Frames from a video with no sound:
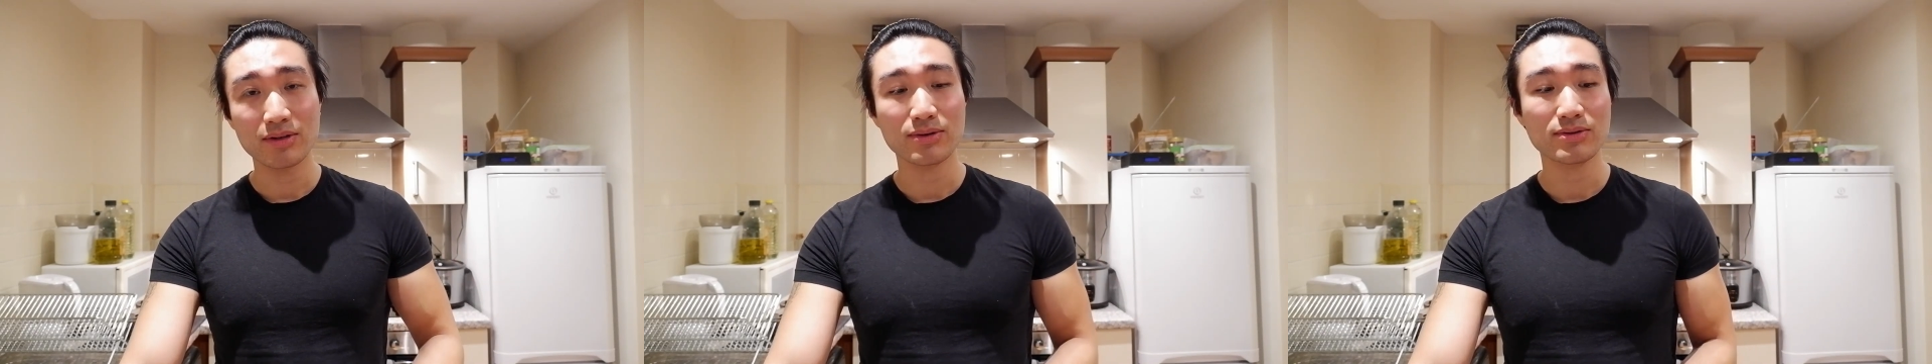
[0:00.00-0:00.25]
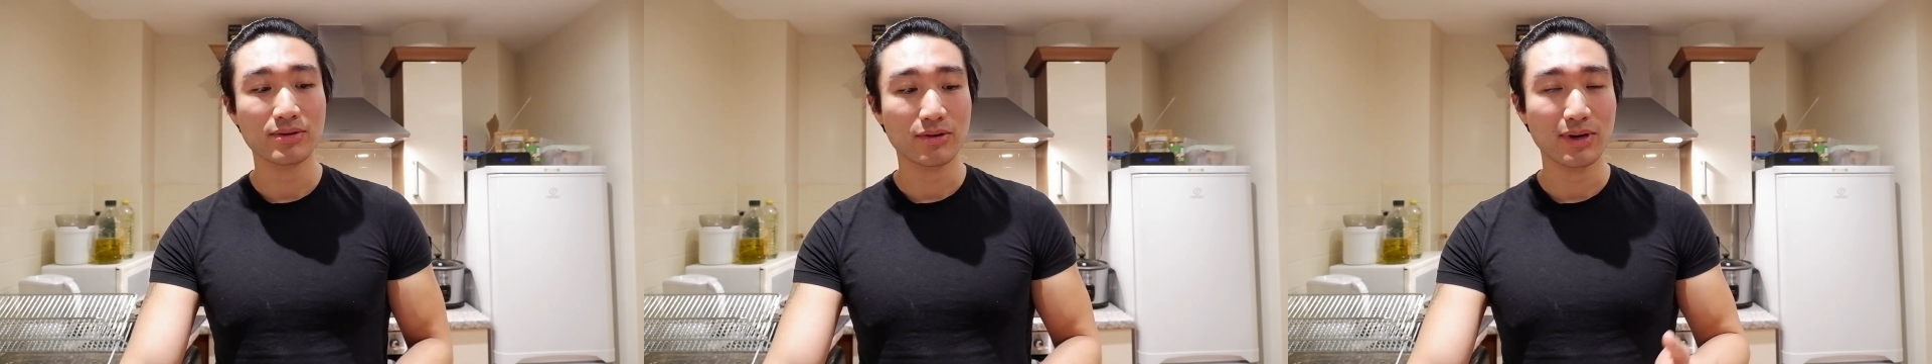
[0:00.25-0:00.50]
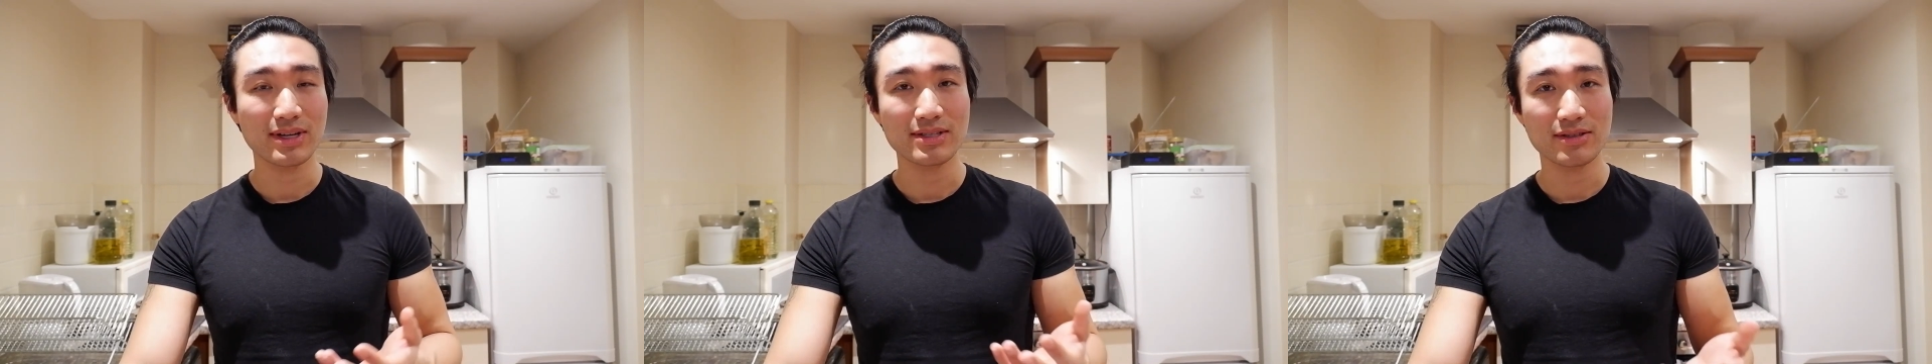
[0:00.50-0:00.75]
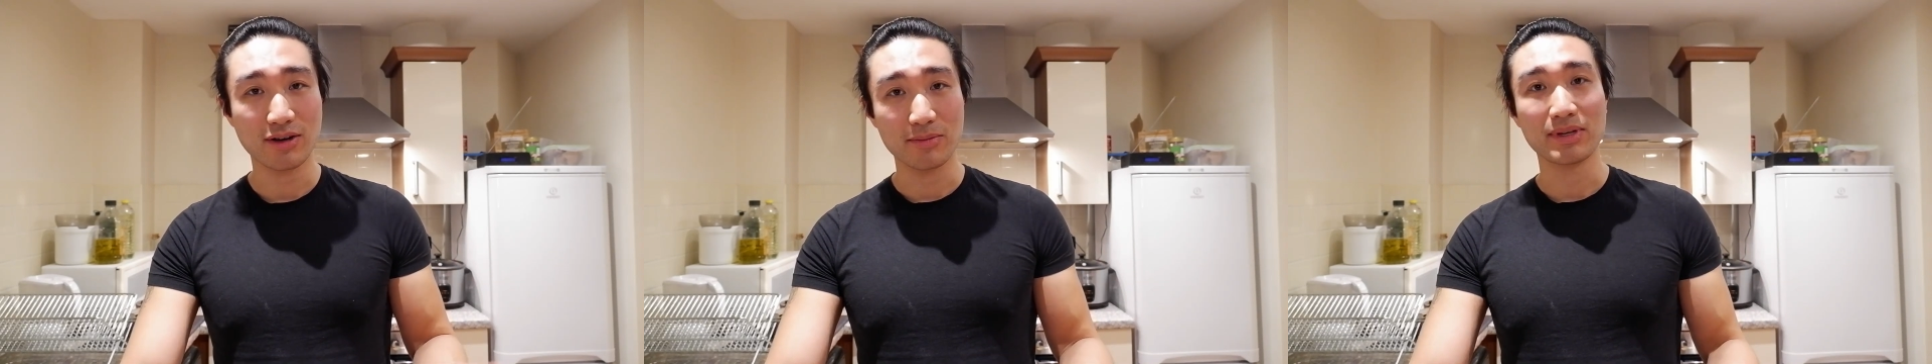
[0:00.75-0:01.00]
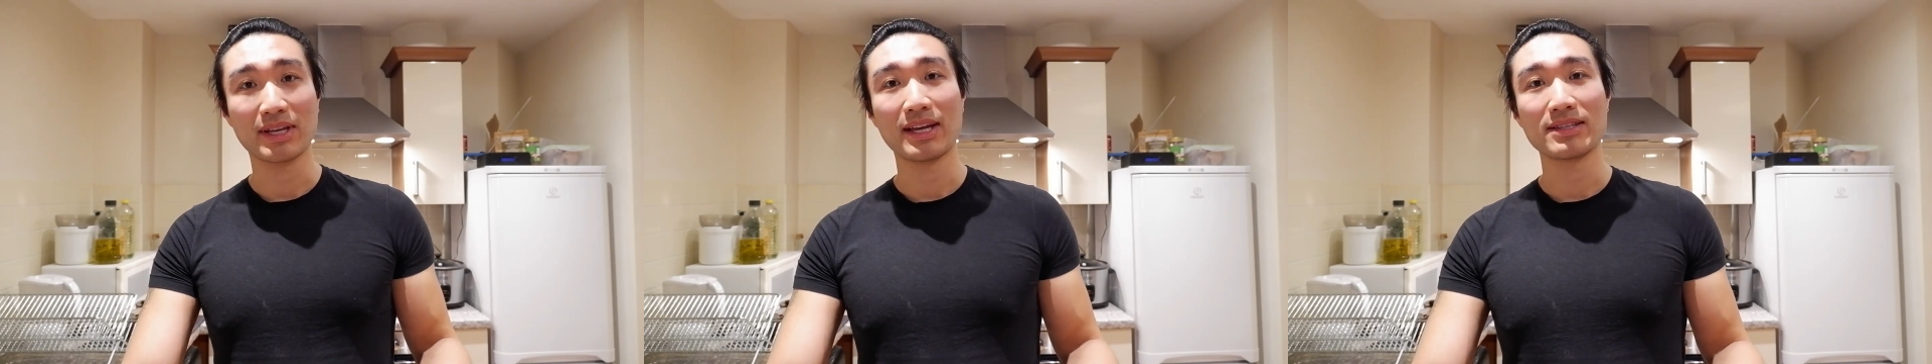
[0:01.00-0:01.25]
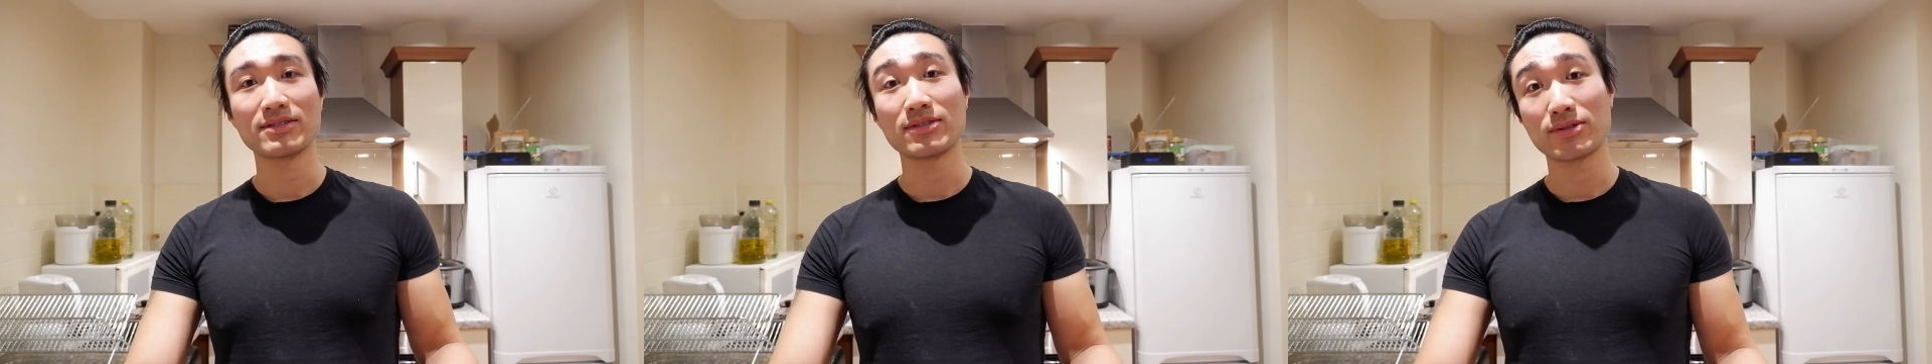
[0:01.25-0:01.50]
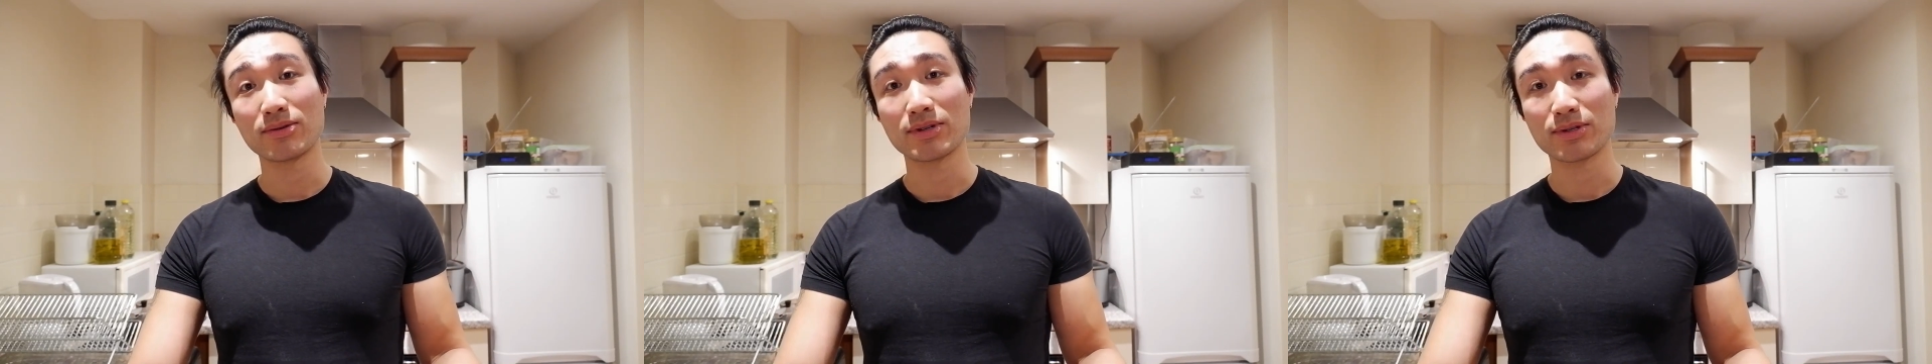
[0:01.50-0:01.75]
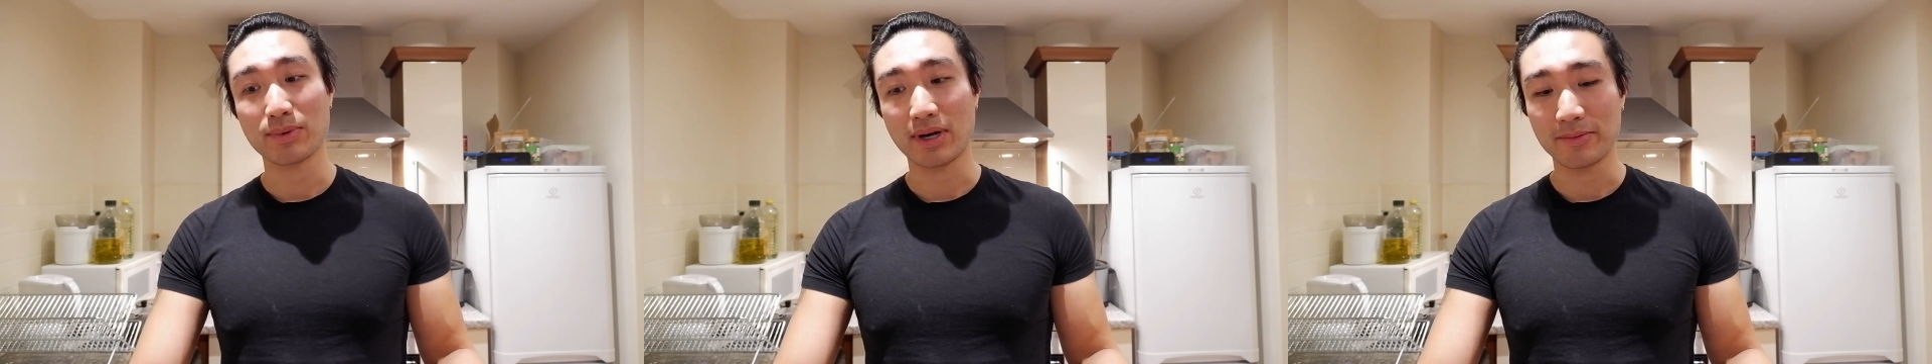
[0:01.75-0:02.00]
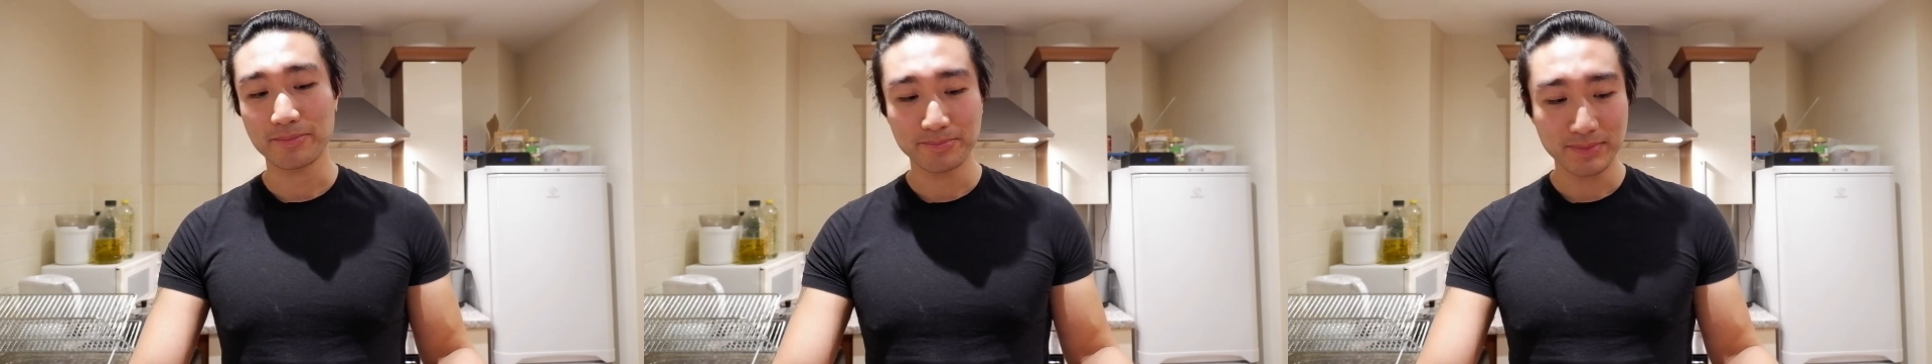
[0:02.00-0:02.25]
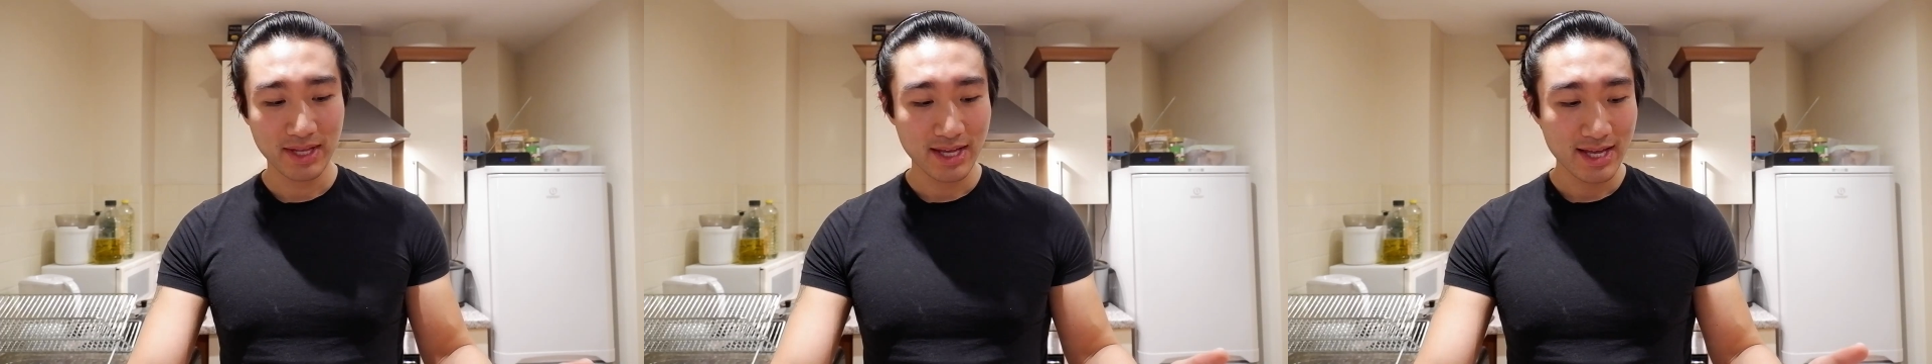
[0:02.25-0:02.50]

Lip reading: and also quite complicated to do as well.